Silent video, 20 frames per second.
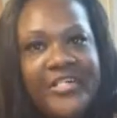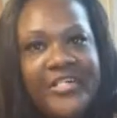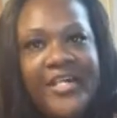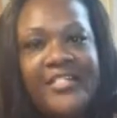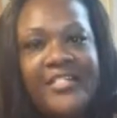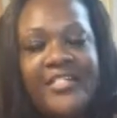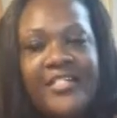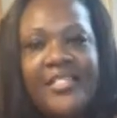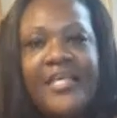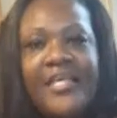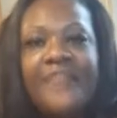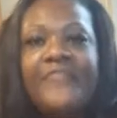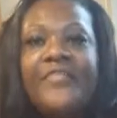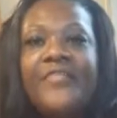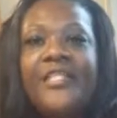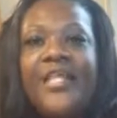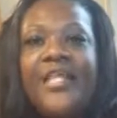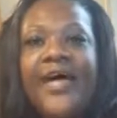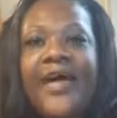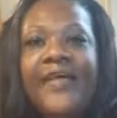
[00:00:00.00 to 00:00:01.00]
I just left
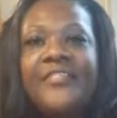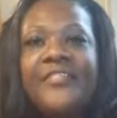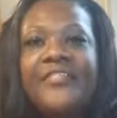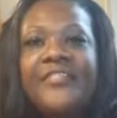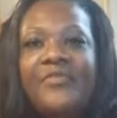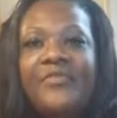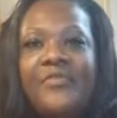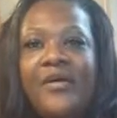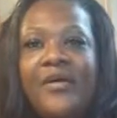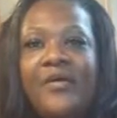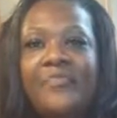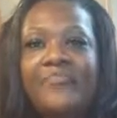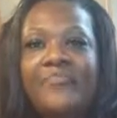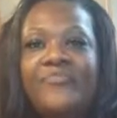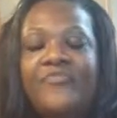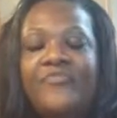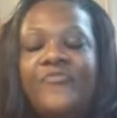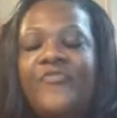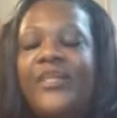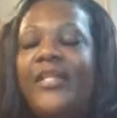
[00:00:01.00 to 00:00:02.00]
class and um,
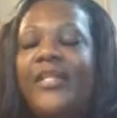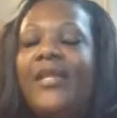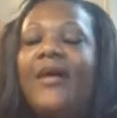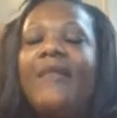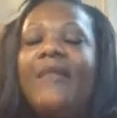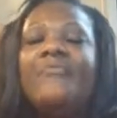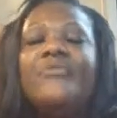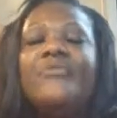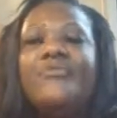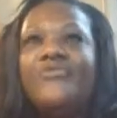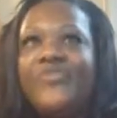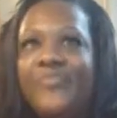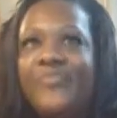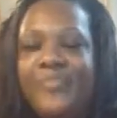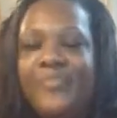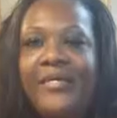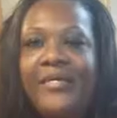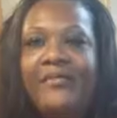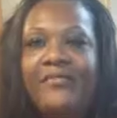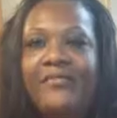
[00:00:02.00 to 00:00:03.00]
phenomenal
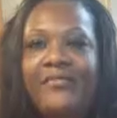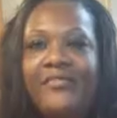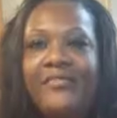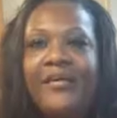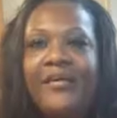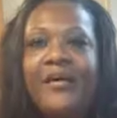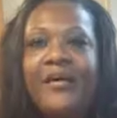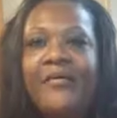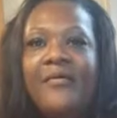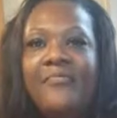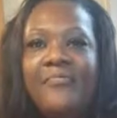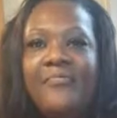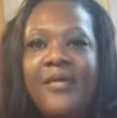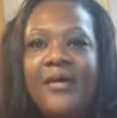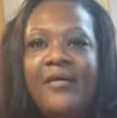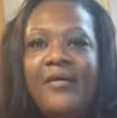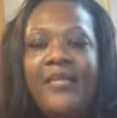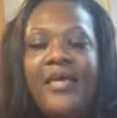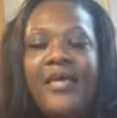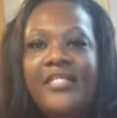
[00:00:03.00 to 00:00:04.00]
speakers um,
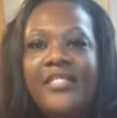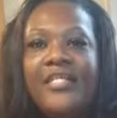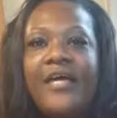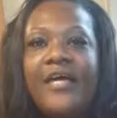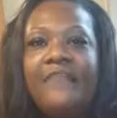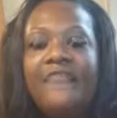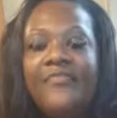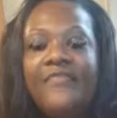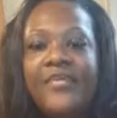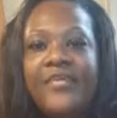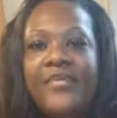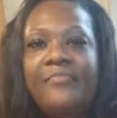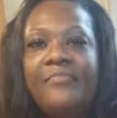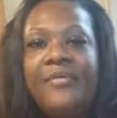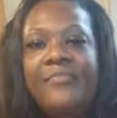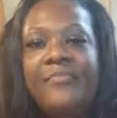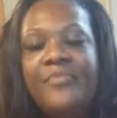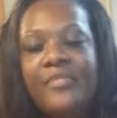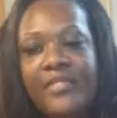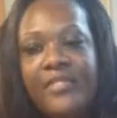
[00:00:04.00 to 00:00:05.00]
on HIV,
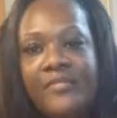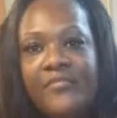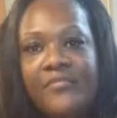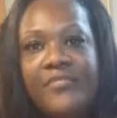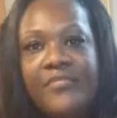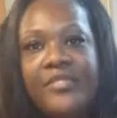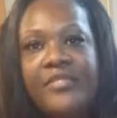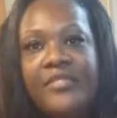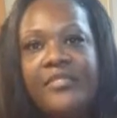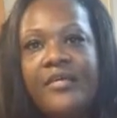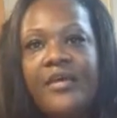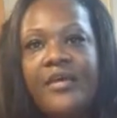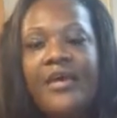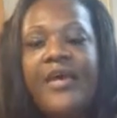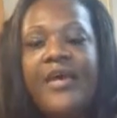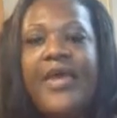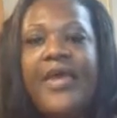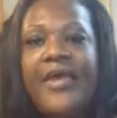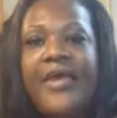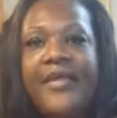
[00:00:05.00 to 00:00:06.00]
people living with
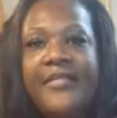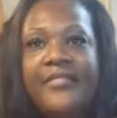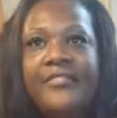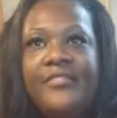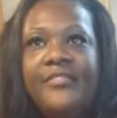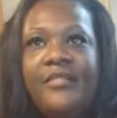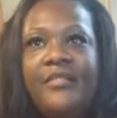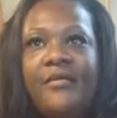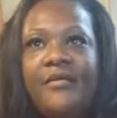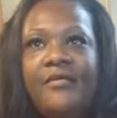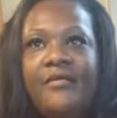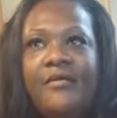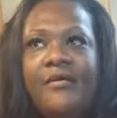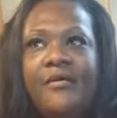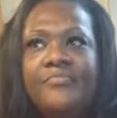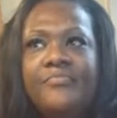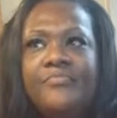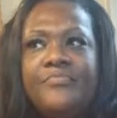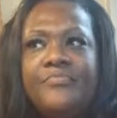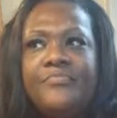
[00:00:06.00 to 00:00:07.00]
AIDS, and
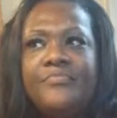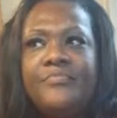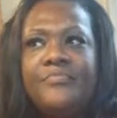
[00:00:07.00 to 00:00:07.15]
um,